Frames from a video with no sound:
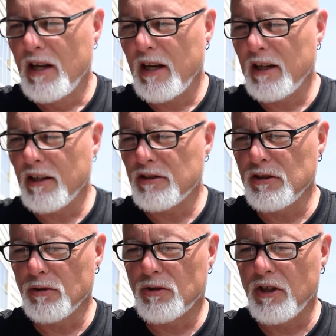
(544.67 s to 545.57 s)
at
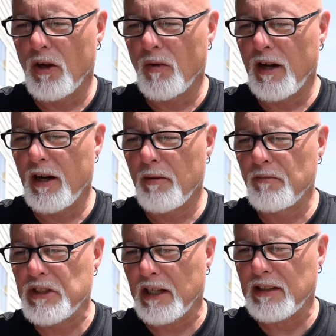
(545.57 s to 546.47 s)
ASU. So um,
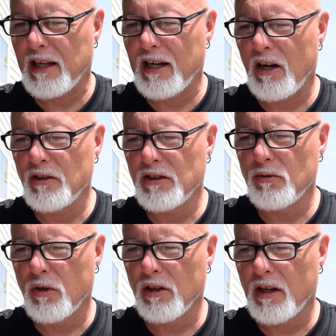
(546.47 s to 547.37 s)
check that out. He
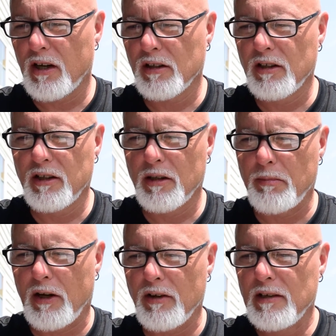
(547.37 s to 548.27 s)
wrote an article here
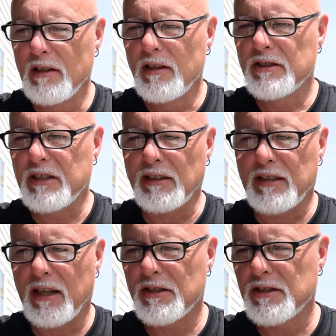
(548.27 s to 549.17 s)
about
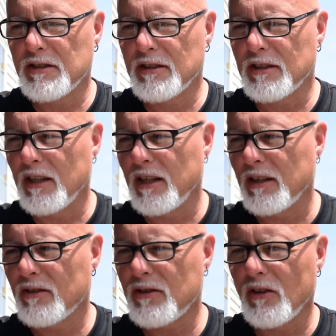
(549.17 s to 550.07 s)
citations and
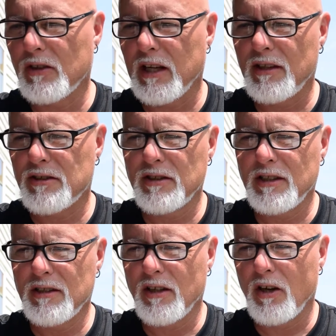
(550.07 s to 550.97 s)
things, okay, that you need
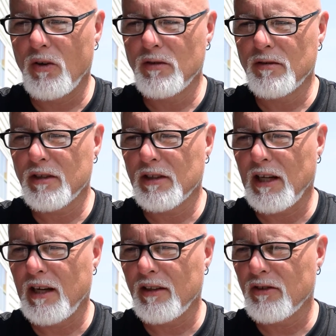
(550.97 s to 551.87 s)
to know. We're in
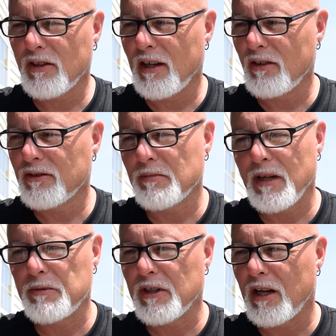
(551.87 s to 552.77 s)
college now, and
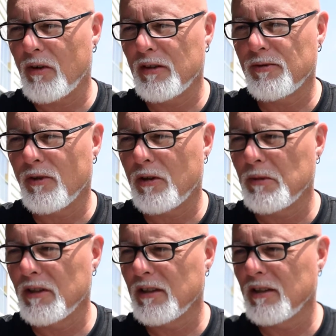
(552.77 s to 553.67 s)
sometimes you got to write
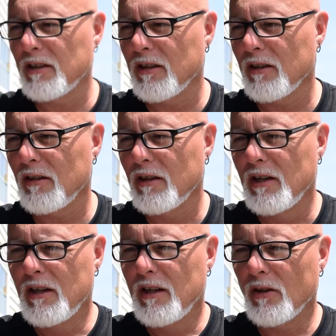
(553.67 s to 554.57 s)
formally, you know.
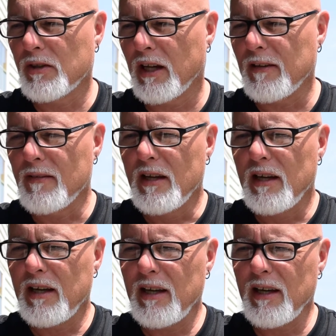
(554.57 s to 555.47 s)
Okay,
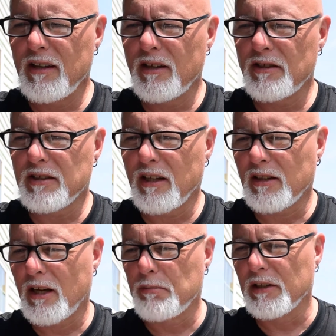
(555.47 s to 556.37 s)
and there's another
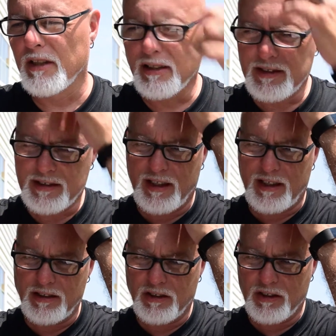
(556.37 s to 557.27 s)
couple links
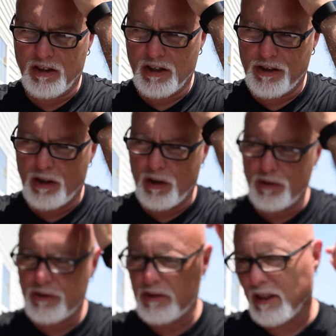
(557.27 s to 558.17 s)
then. You can look at
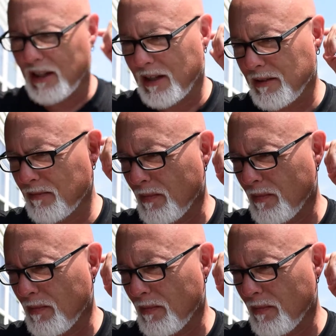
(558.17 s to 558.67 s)
those, uh,